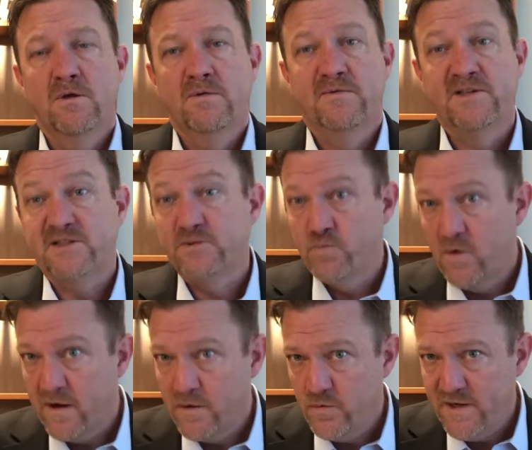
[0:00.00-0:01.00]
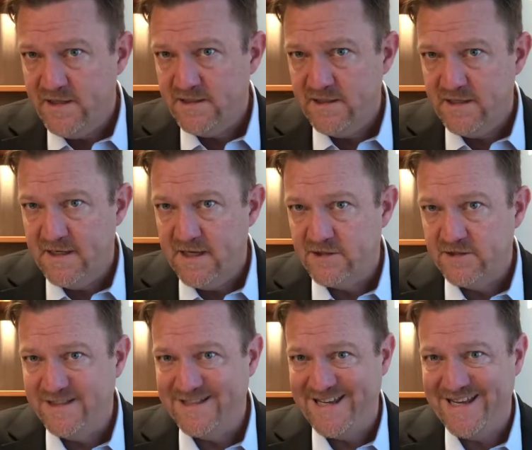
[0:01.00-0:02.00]
this is one of the ways that you can
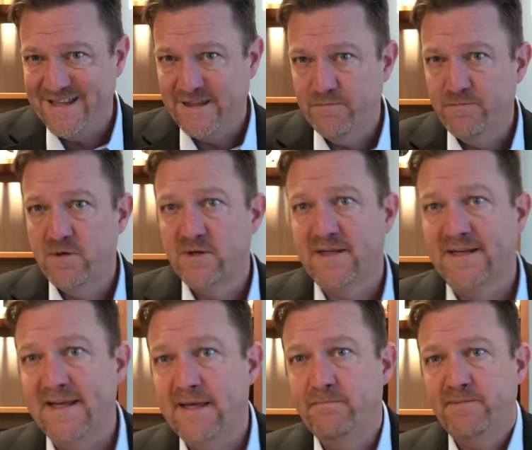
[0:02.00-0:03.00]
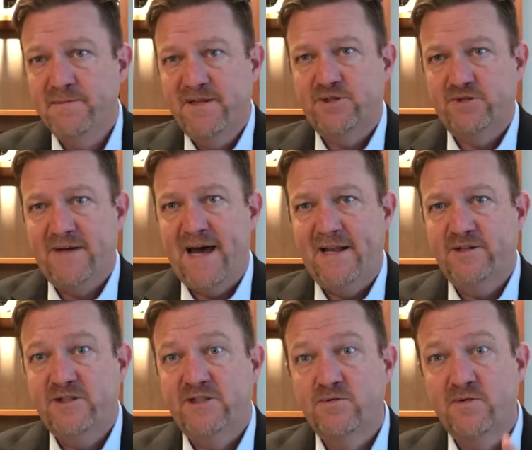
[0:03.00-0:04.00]
actually take the book and implement
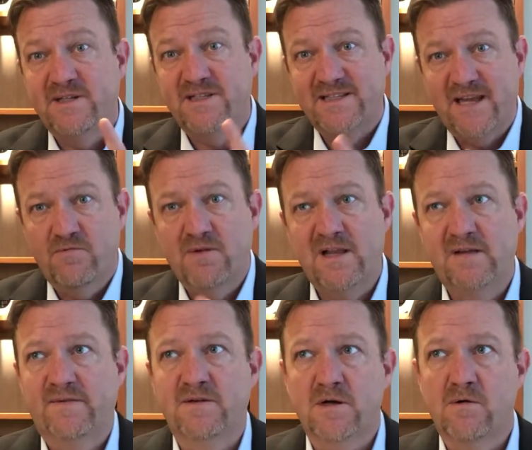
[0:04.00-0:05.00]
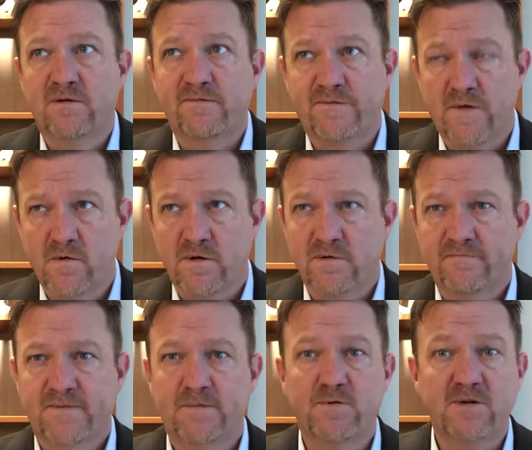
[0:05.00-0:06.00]
strategies in order to stay relevant going forward.
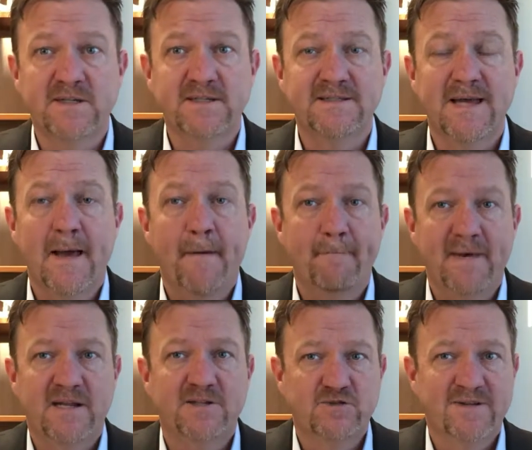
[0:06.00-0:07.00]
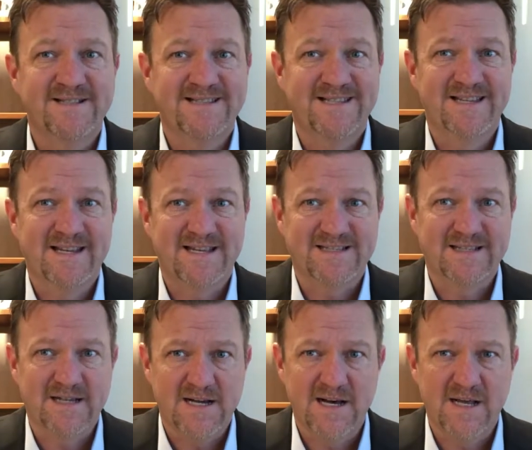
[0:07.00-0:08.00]
The book is Meta Trends in the Next
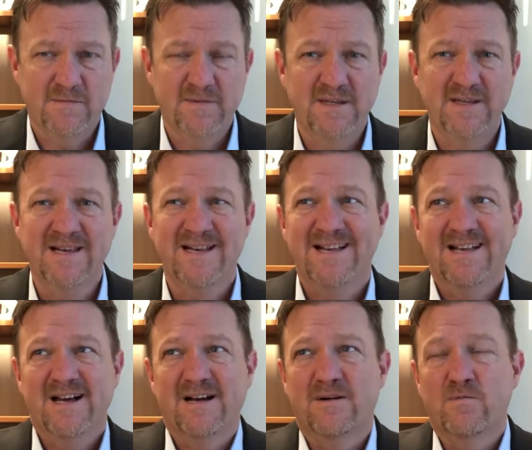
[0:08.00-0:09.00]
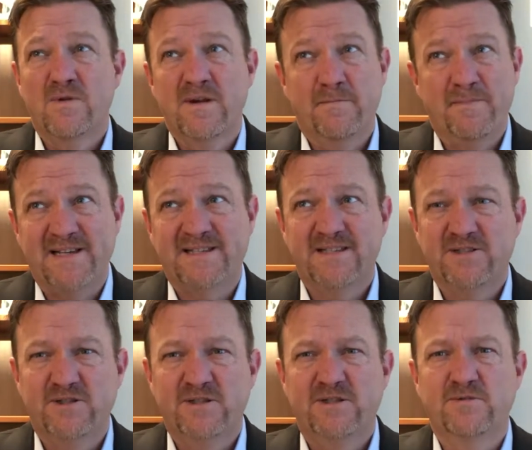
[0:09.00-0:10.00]
Economy. One of the best
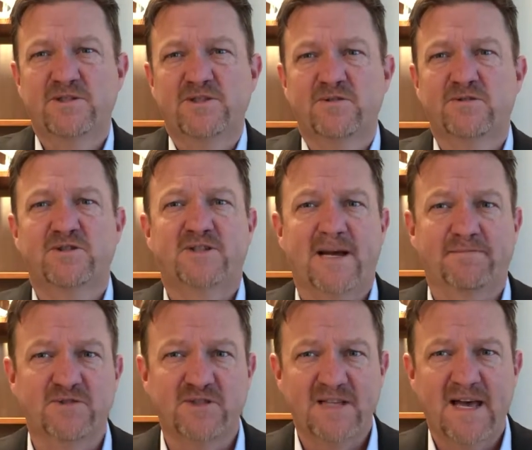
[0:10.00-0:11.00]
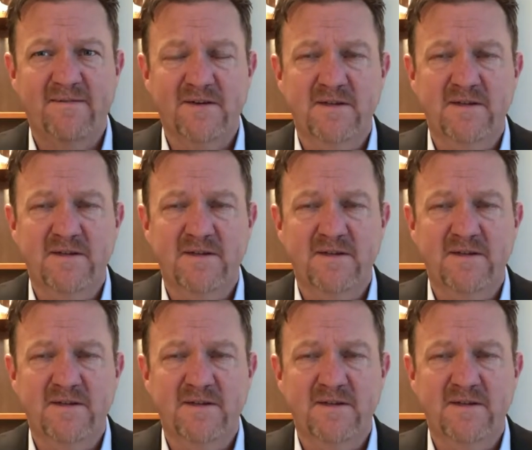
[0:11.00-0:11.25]
things you can do is turn to Chapter 7.